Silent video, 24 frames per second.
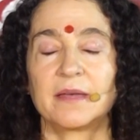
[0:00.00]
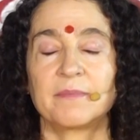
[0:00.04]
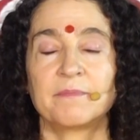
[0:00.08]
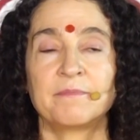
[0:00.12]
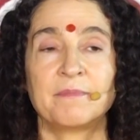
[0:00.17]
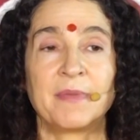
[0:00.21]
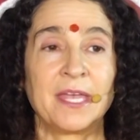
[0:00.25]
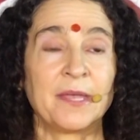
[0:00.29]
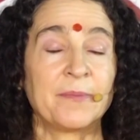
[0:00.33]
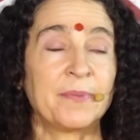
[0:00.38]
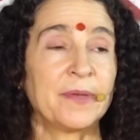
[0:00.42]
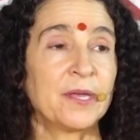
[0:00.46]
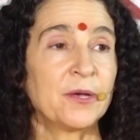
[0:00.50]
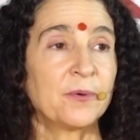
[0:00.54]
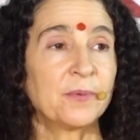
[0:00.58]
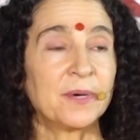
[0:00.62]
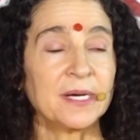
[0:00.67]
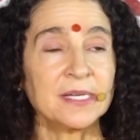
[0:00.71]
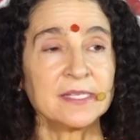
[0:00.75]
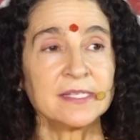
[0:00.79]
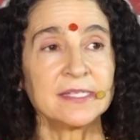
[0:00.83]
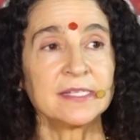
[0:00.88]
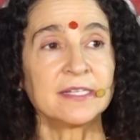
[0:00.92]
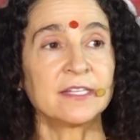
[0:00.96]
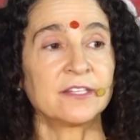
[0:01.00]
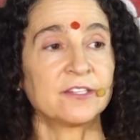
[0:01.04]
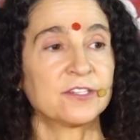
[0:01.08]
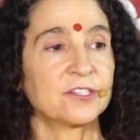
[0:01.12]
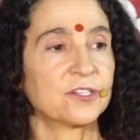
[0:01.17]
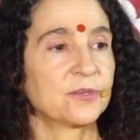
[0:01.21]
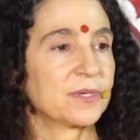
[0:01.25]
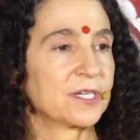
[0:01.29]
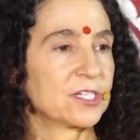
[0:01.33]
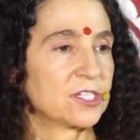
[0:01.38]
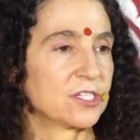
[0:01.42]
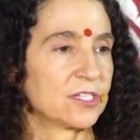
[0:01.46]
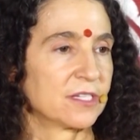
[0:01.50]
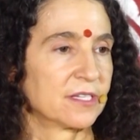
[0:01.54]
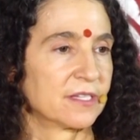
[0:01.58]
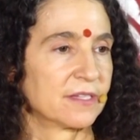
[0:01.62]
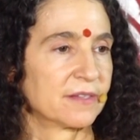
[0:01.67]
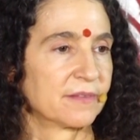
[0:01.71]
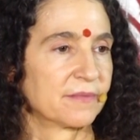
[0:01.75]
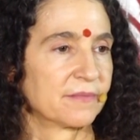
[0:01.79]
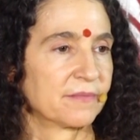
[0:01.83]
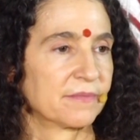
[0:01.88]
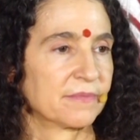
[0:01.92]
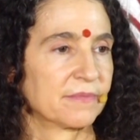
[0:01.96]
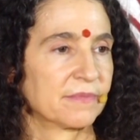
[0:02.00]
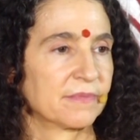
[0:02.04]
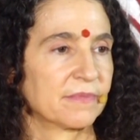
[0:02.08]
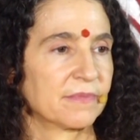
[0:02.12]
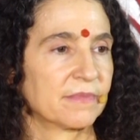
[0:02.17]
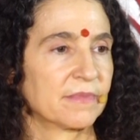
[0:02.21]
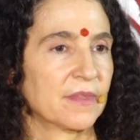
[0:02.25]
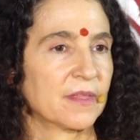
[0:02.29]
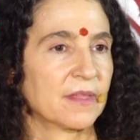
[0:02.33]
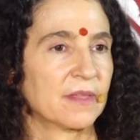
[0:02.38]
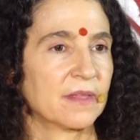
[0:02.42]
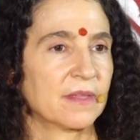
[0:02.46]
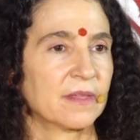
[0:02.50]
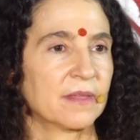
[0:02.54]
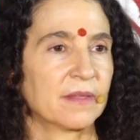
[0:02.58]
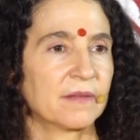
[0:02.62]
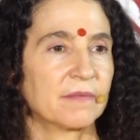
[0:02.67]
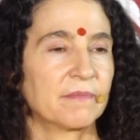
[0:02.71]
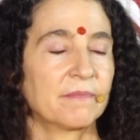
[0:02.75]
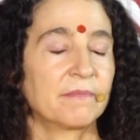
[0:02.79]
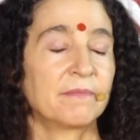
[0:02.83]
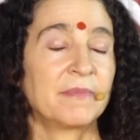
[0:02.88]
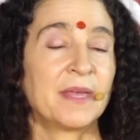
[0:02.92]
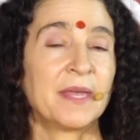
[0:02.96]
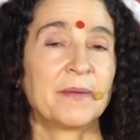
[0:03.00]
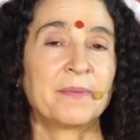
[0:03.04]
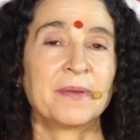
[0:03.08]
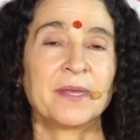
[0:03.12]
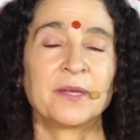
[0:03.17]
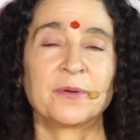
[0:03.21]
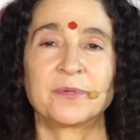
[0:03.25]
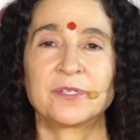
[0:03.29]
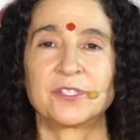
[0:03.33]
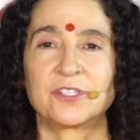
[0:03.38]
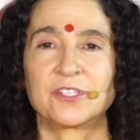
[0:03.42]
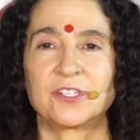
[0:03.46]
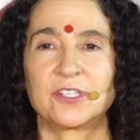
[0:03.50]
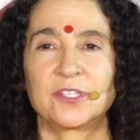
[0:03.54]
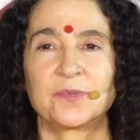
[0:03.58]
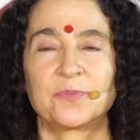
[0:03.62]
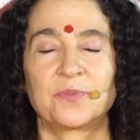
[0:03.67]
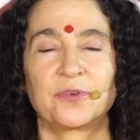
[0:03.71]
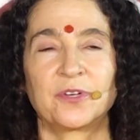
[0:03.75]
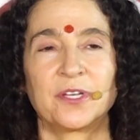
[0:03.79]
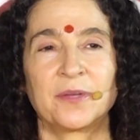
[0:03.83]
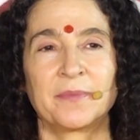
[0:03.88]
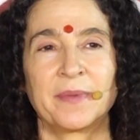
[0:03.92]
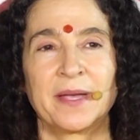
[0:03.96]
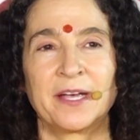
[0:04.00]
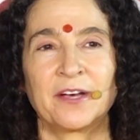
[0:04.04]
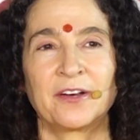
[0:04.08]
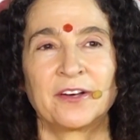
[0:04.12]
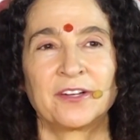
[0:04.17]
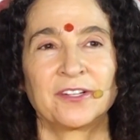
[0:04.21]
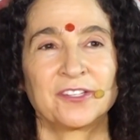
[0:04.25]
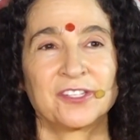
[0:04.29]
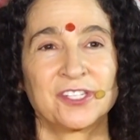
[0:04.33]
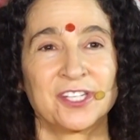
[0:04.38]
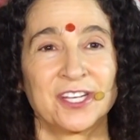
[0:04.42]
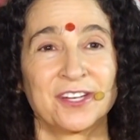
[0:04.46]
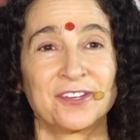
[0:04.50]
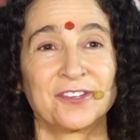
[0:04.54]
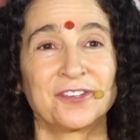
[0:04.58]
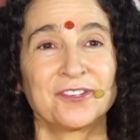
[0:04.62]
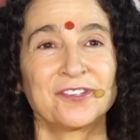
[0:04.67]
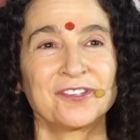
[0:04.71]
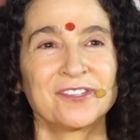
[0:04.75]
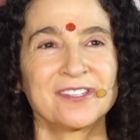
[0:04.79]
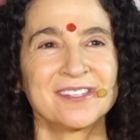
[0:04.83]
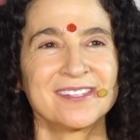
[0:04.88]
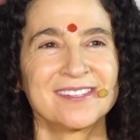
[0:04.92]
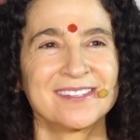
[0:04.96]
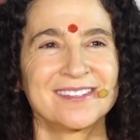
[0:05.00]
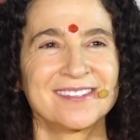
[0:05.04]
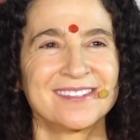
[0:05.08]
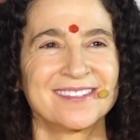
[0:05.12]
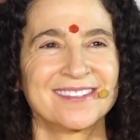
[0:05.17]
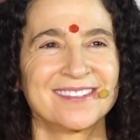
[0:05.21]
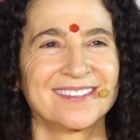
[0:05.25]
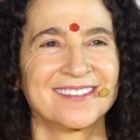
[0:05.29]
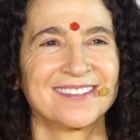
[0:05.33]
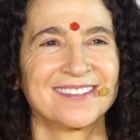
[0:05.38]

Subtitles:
maybe it was an intuition. Maybe it was just premarital jitters.